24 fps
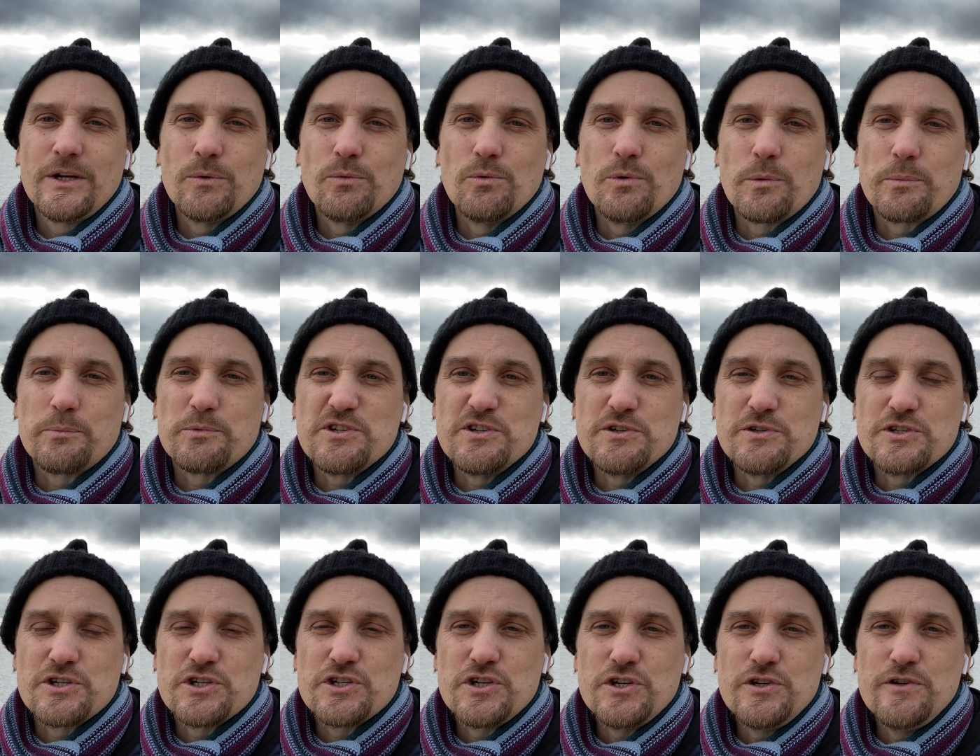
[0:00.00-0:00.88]
We'll do
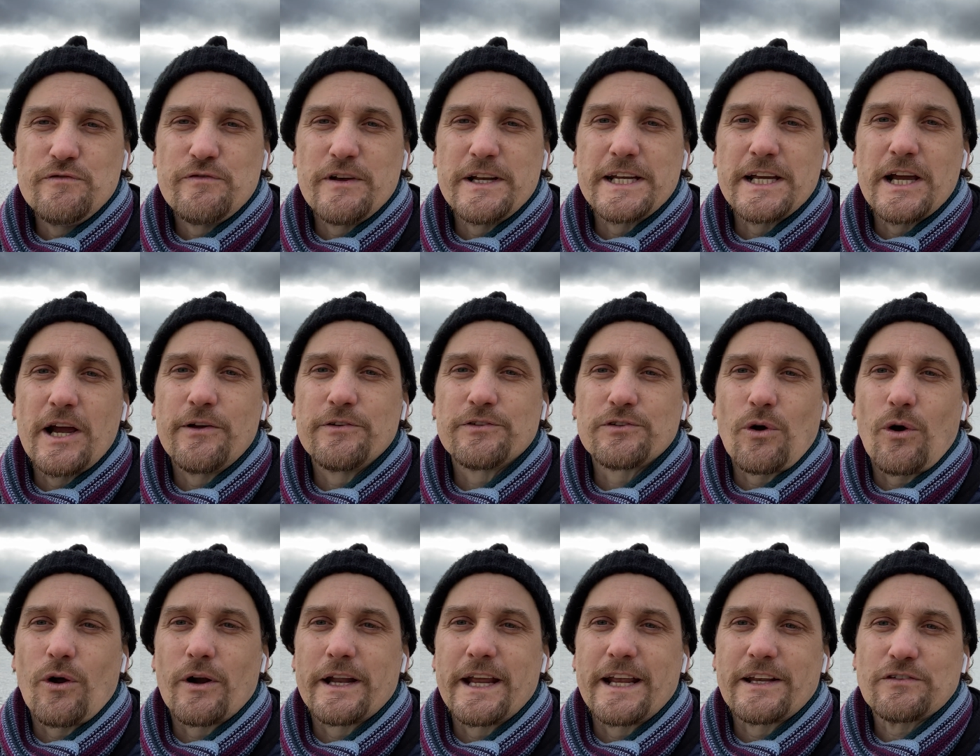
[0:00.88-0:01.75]
2 videos
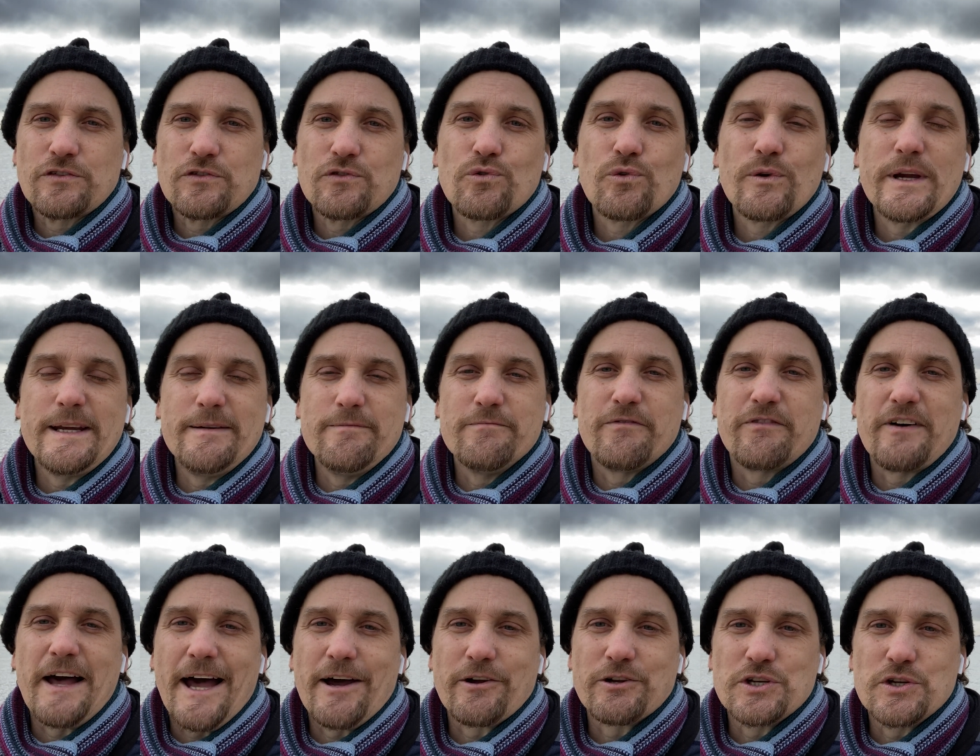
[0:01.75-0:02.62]
on extreme
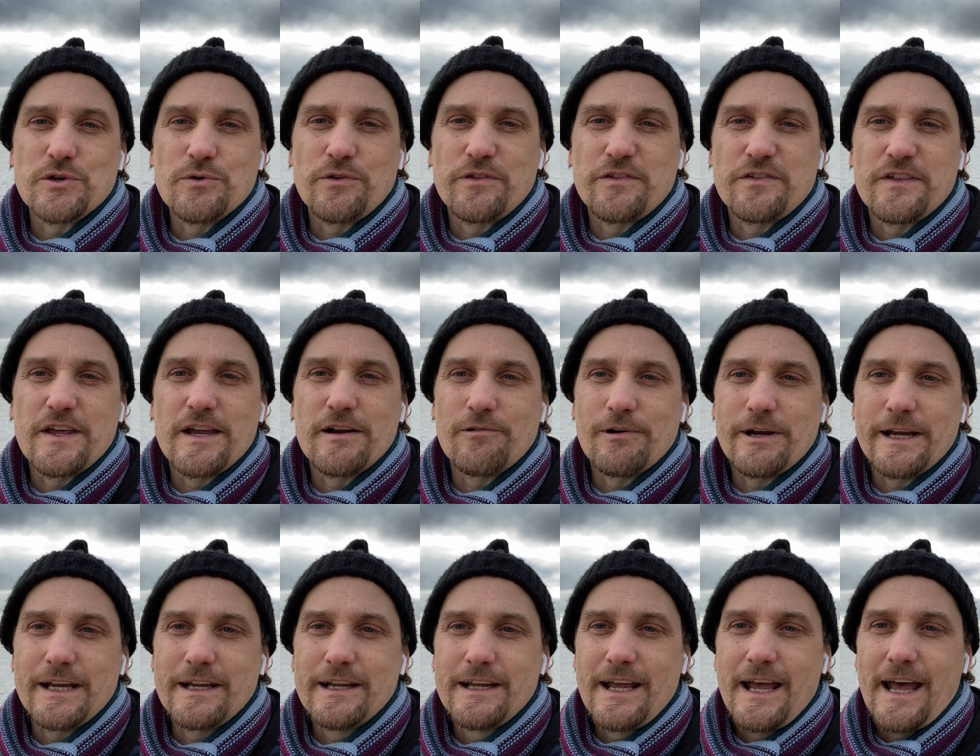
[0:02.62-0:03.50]
value
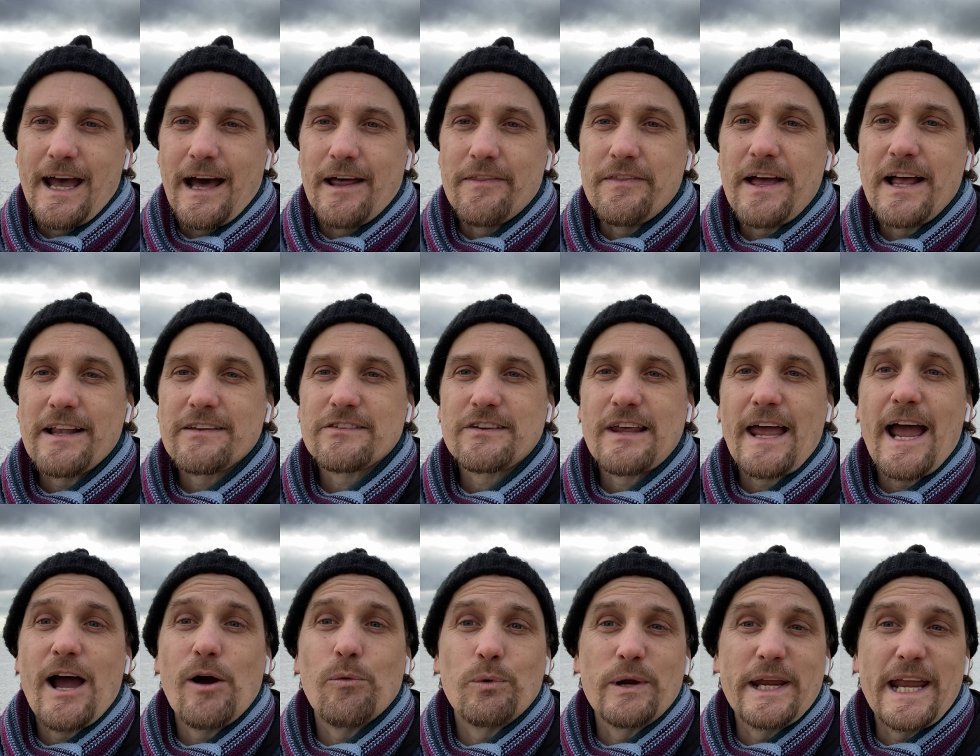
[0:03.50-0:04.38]
theory. And that's
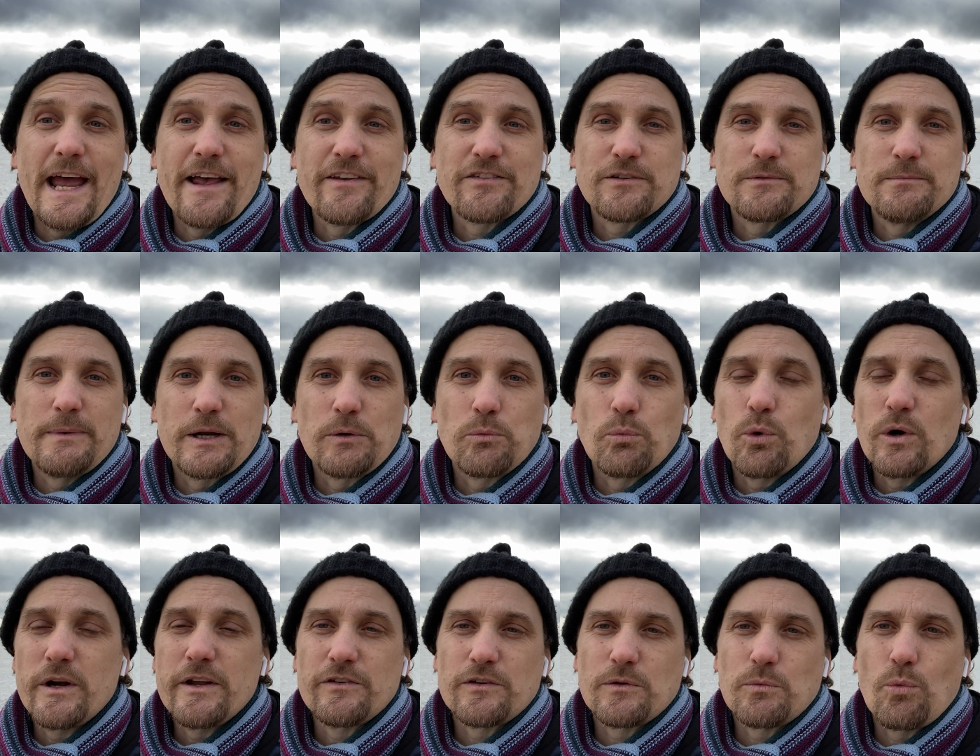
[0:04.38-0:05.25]
how we estimate
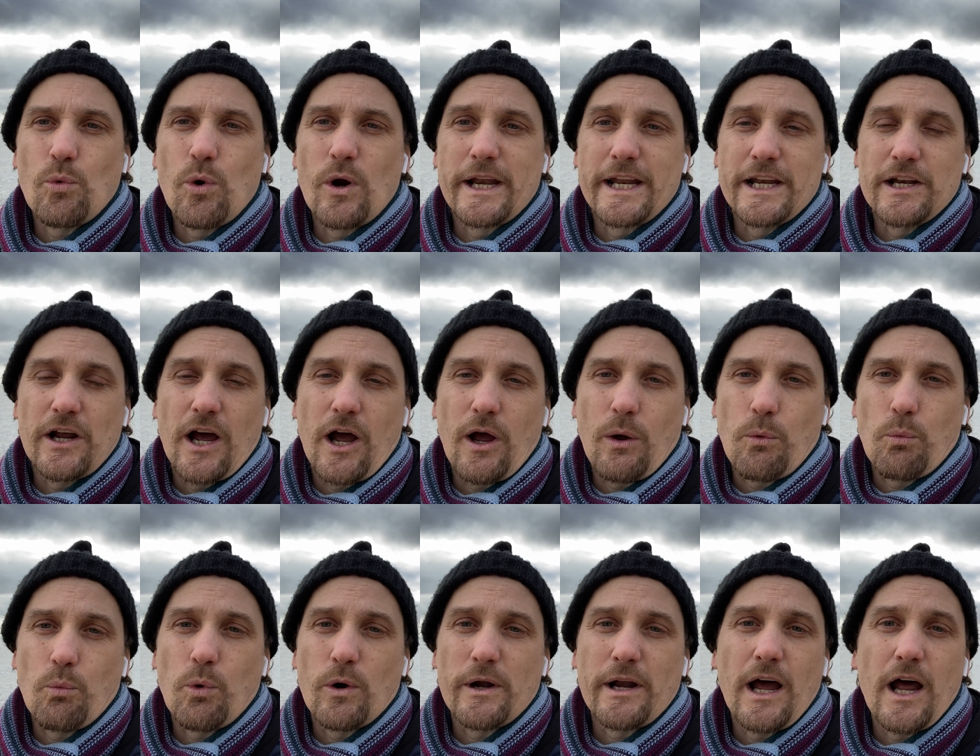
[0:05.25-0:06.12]
what is a 1 in
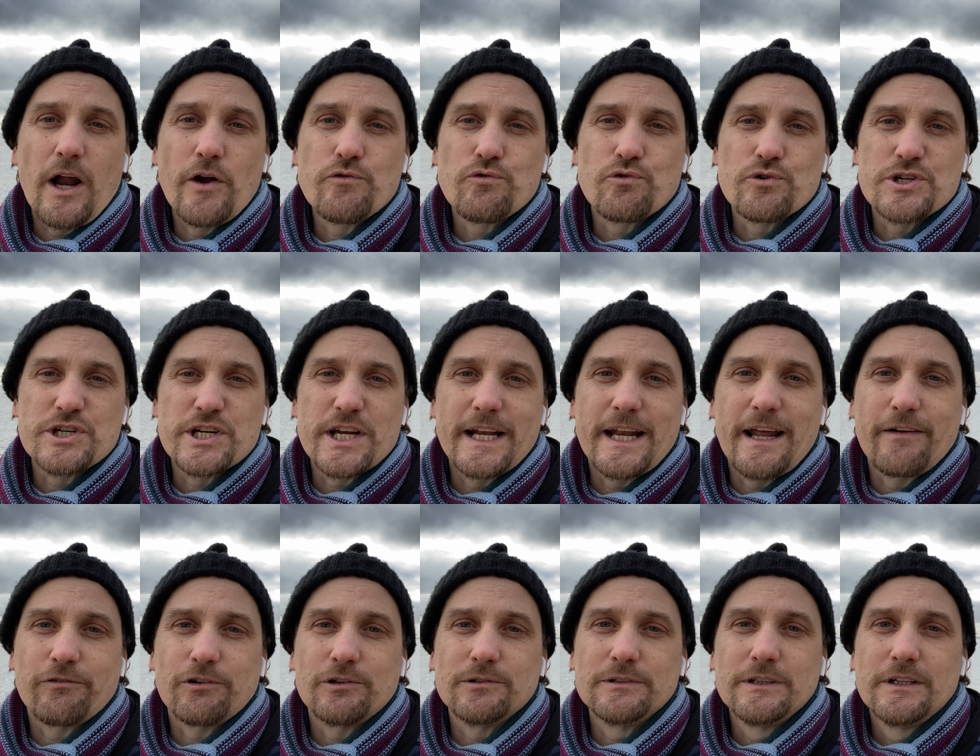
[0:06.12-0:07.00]
100 year
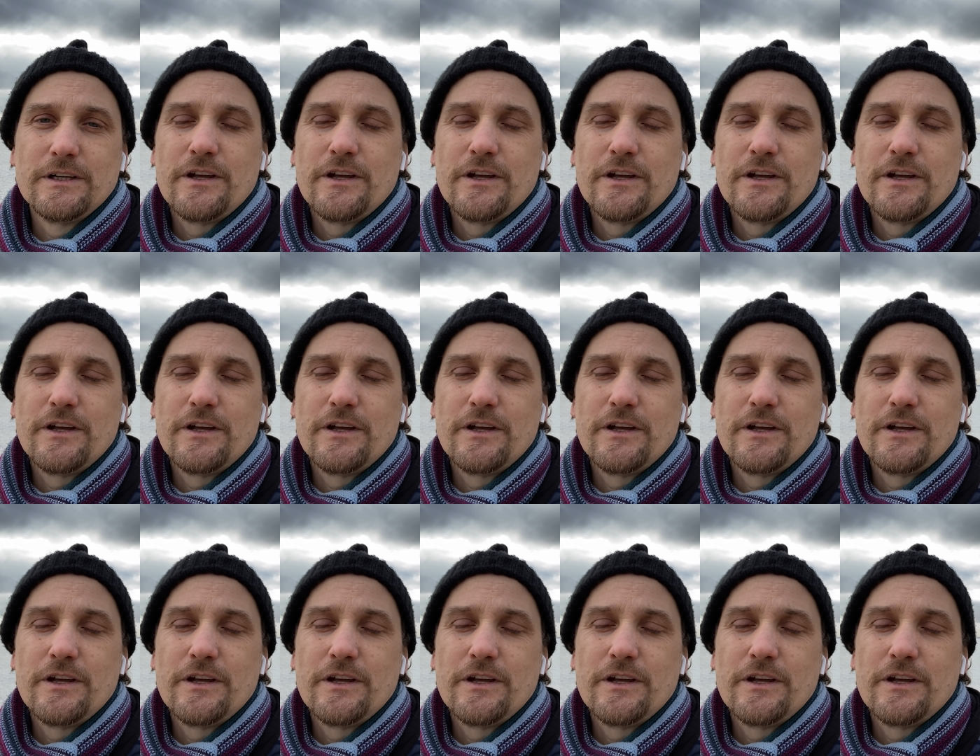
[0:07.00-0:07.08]
level.